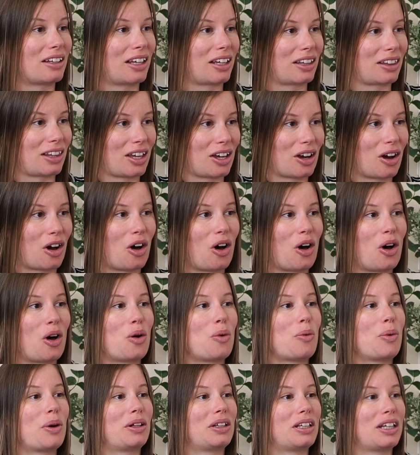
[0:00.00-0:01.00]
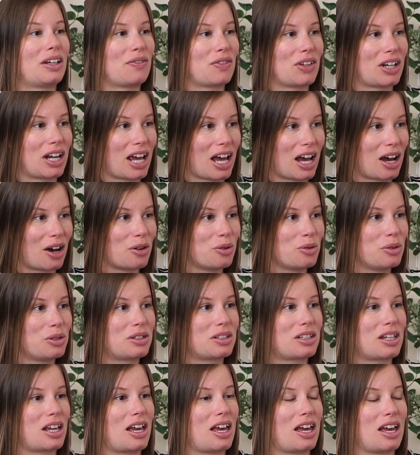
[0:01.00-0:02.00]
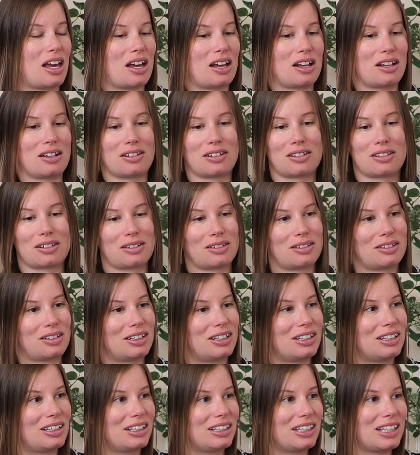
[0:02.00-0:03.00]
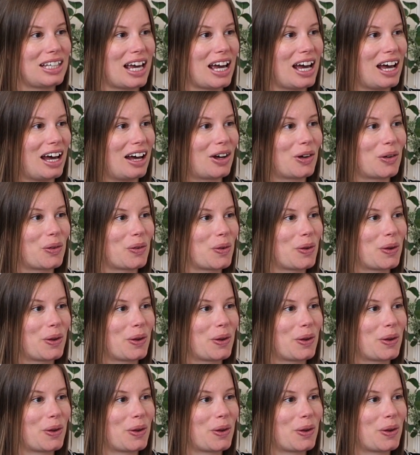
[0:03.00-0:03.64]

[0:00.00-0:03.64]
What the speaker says: Like they all will live in a house and yeah.